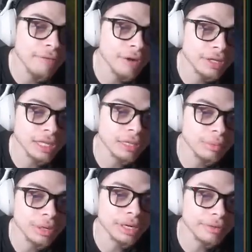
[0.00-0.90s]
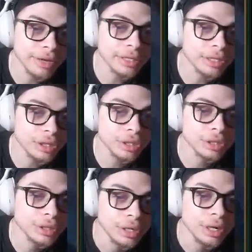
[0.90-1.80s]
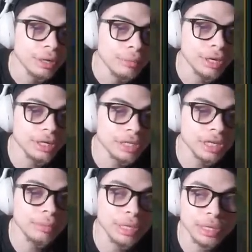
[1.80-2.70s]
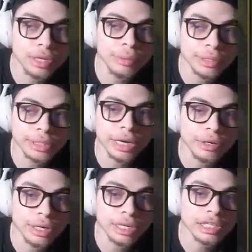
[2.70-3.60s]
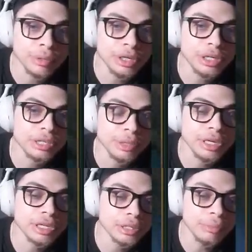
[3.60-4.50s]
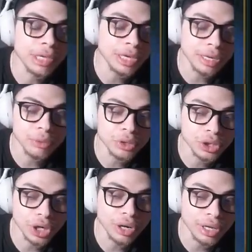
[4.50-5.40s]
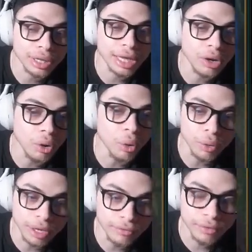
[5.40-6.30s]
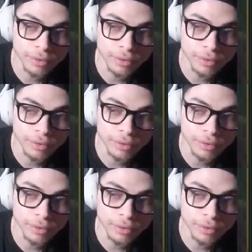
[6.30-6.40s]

a teleport advantage, but he's gonna be a little bit down in experience because me and him were sharing that whole wave.